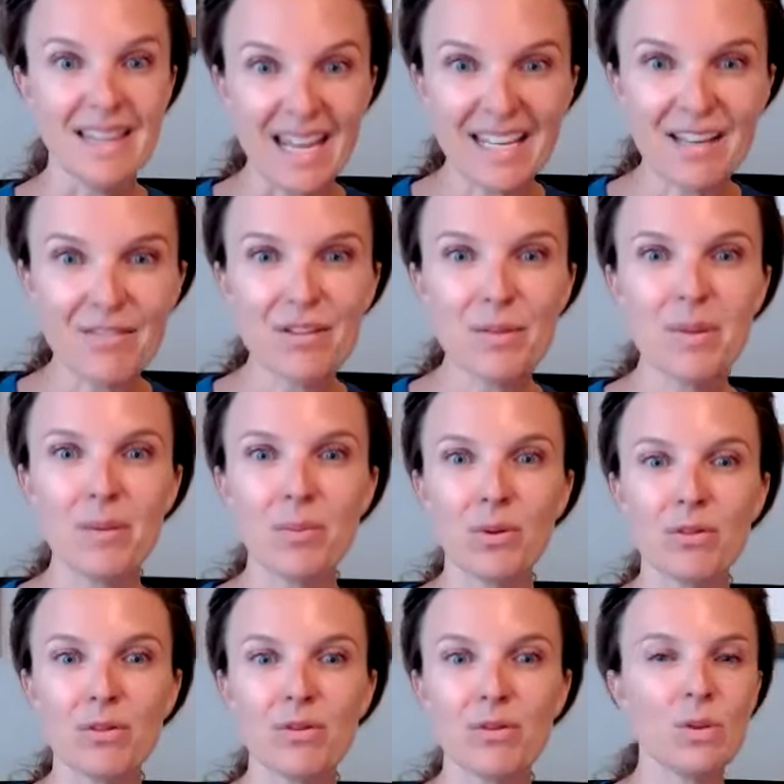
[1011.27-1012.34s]
They give the
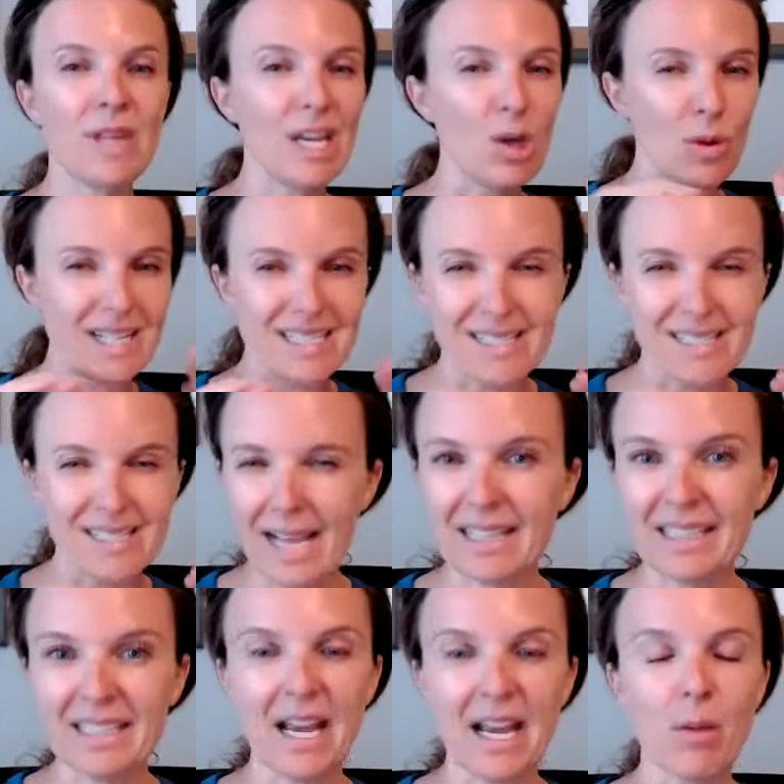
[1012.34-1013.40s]
people the food. They know
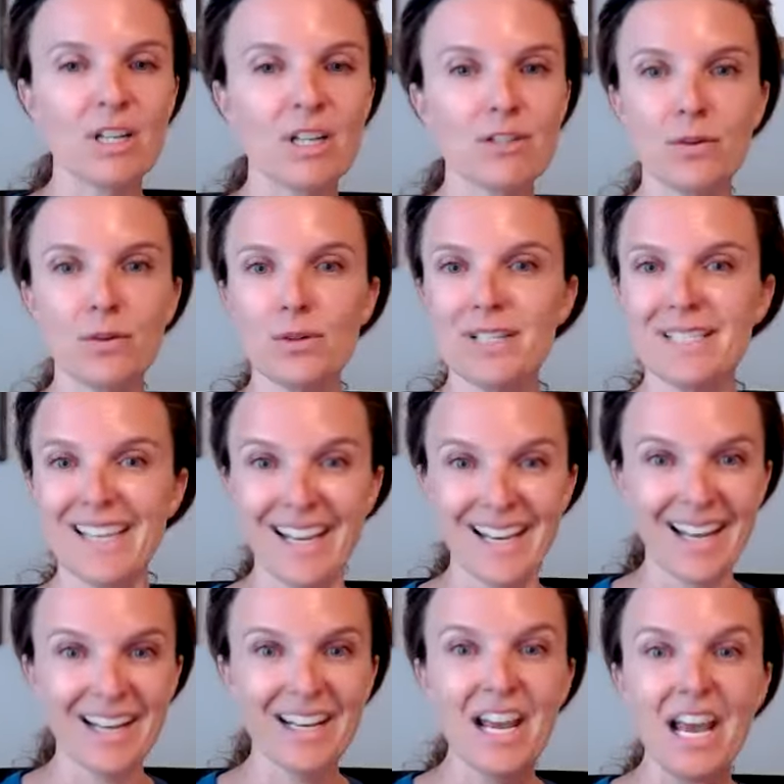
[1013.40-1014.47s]
exactly how much food is
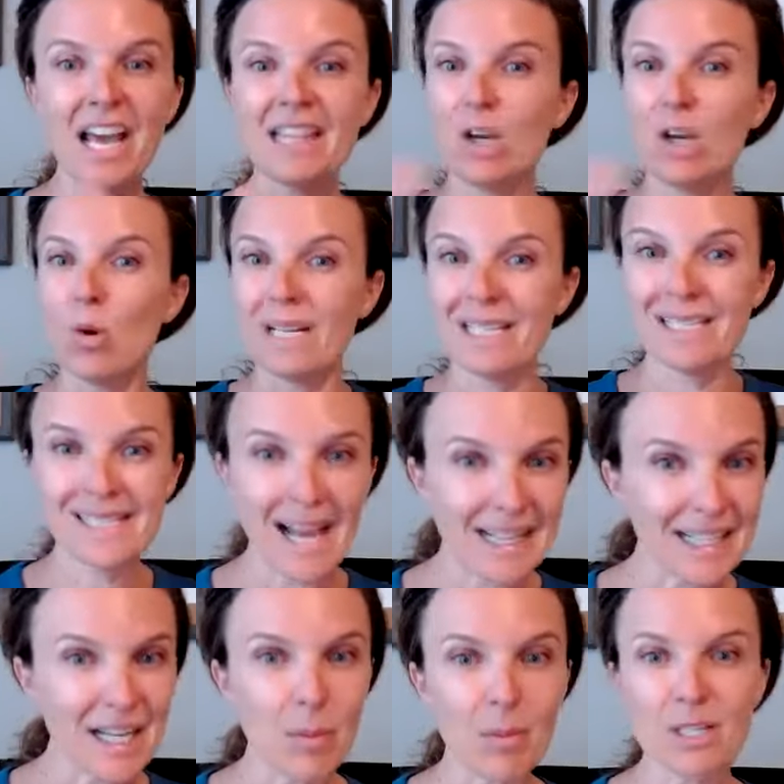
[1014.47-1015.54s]
in it. They know
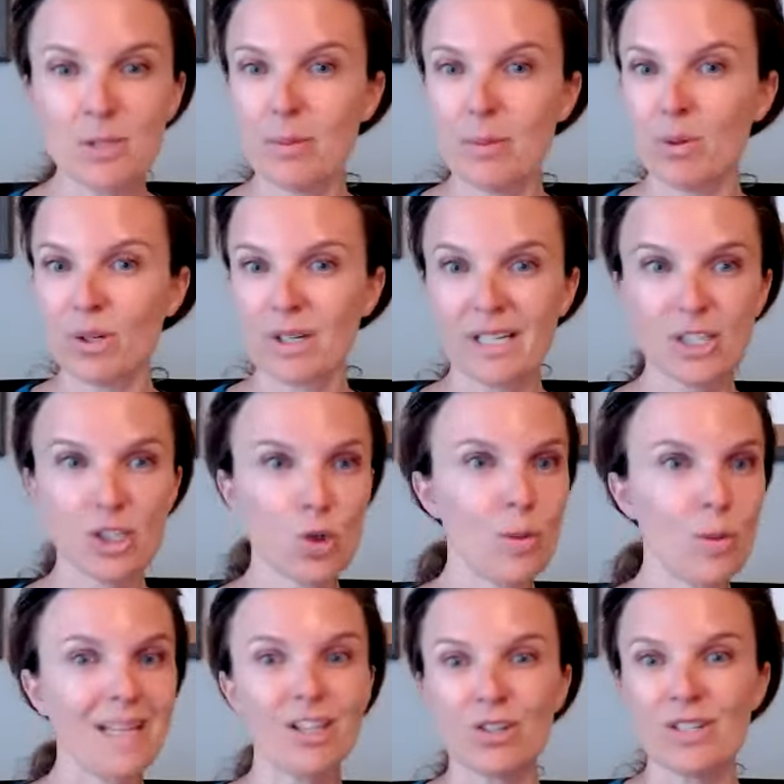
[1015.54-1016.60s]
exactly how much people are
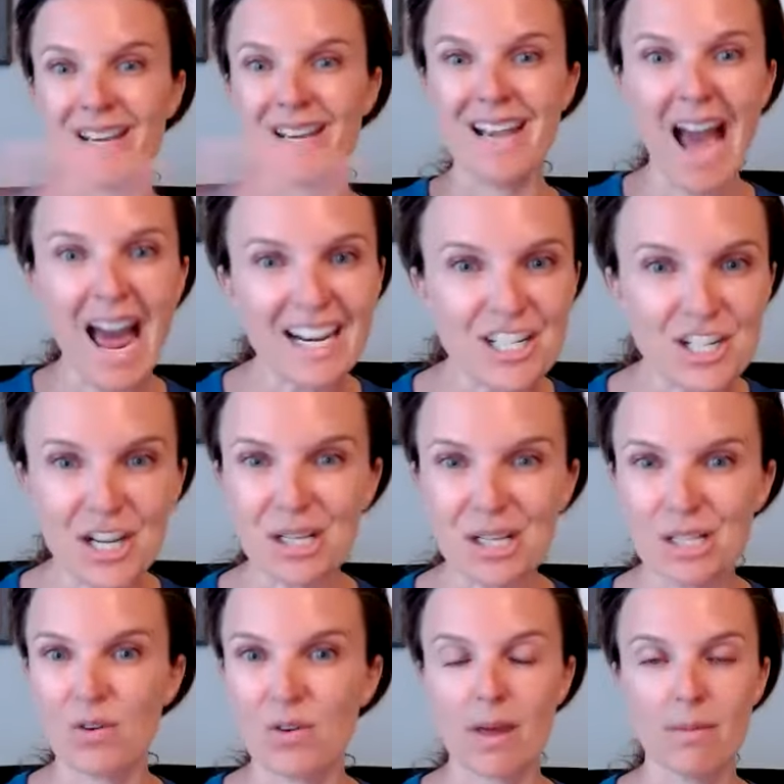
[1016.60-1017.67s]
consuming. There's not a
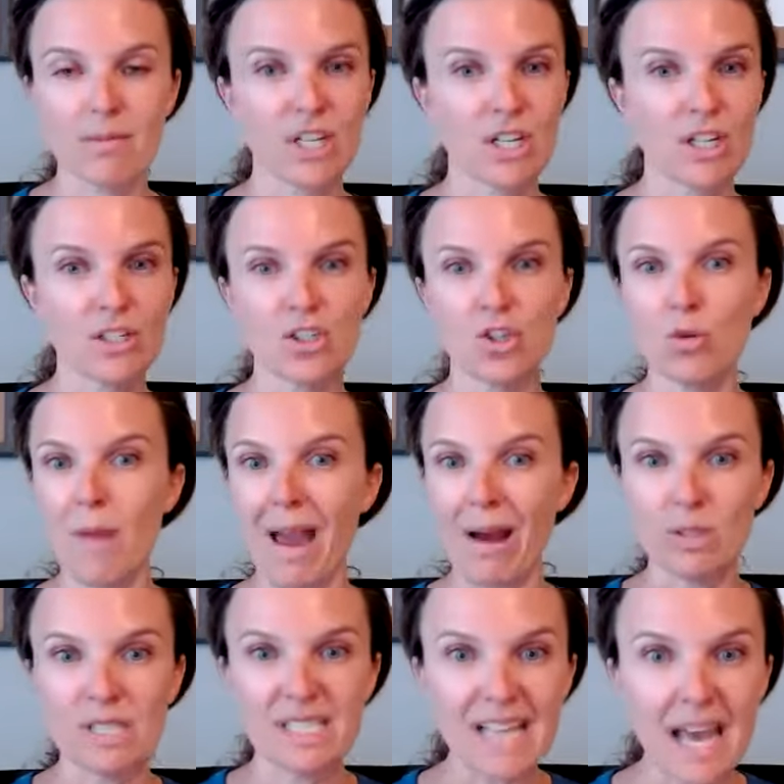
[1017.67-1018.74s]
chance for them to consume
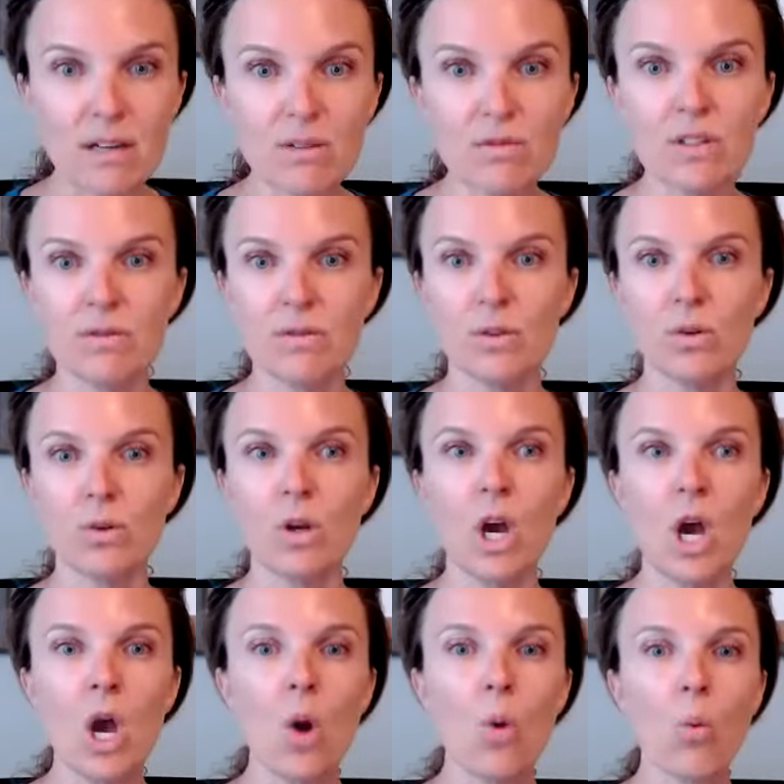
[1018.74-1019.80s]
outside of the
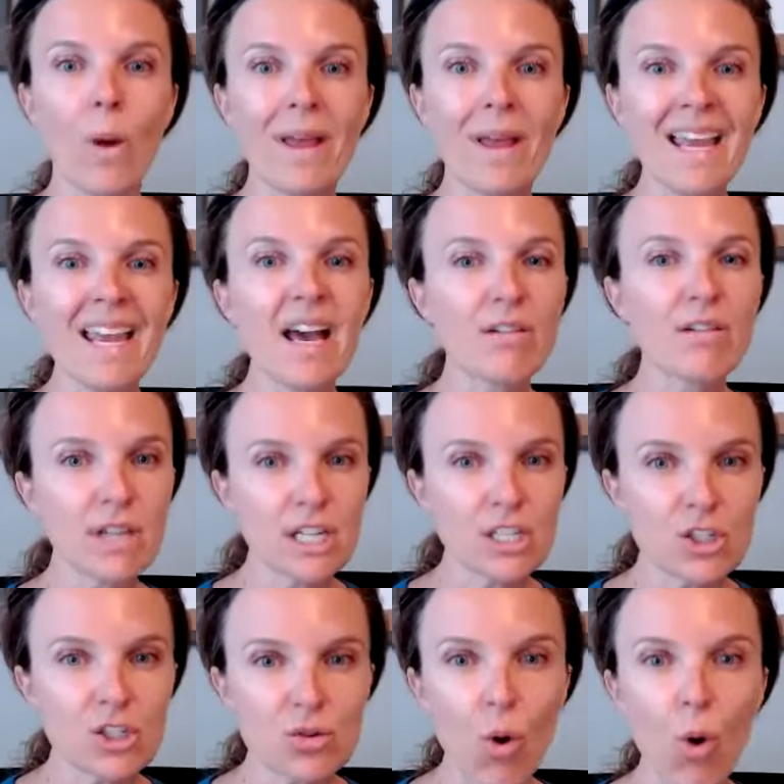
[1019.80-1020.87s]
food. When they have
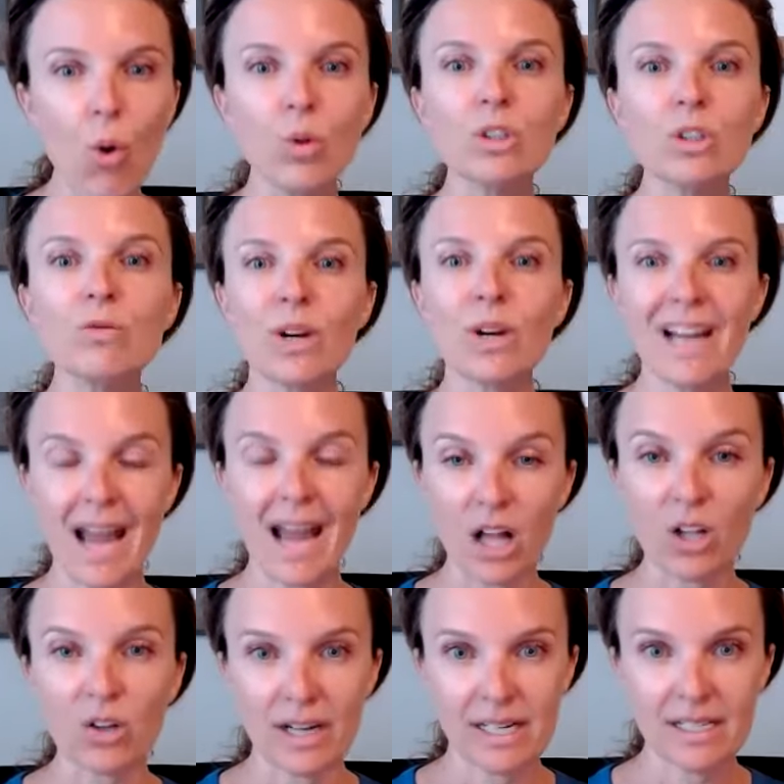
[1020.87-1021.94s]
controlled for
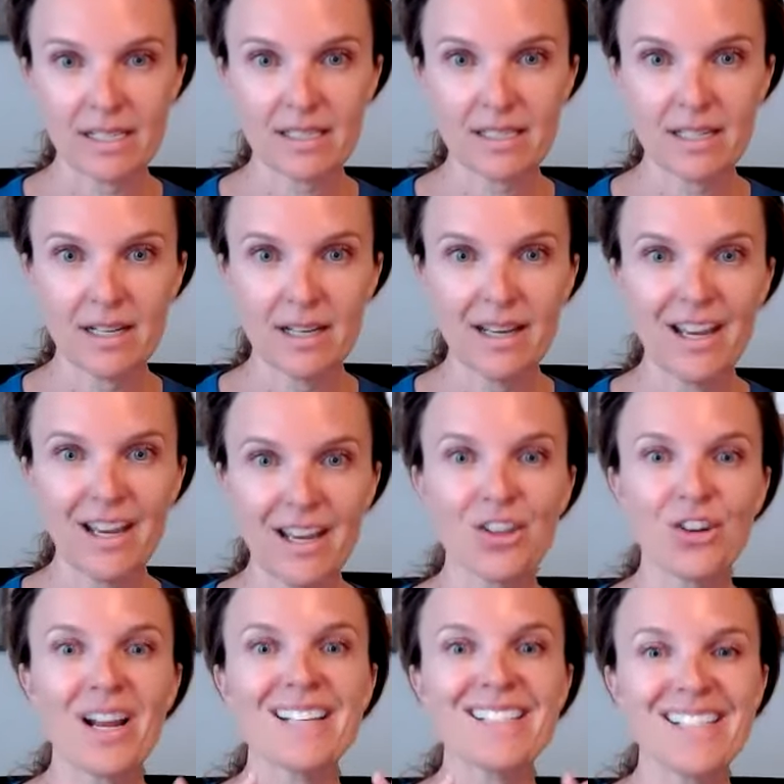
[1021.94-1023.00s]
calories,
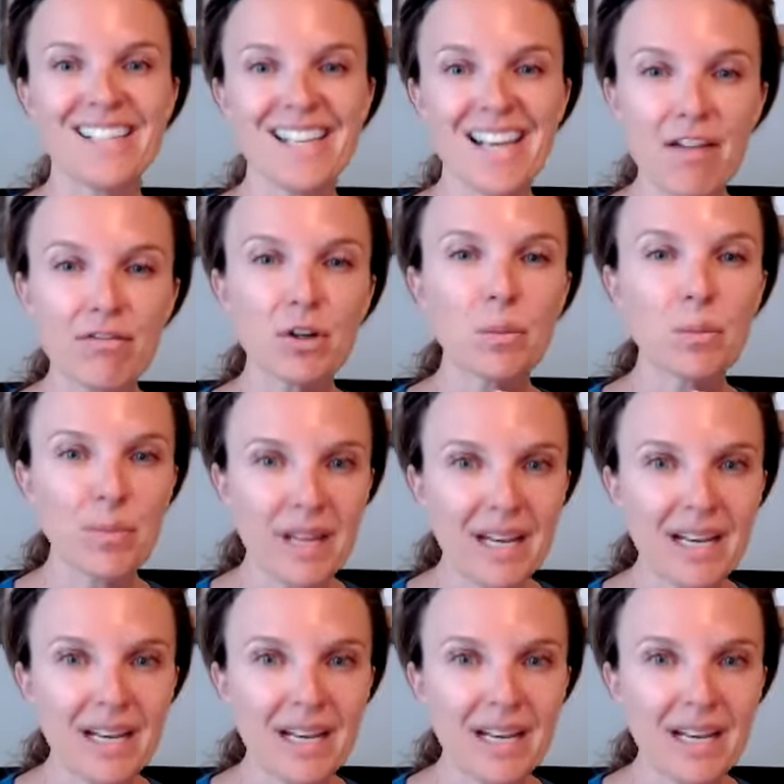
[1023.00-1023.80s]
there has never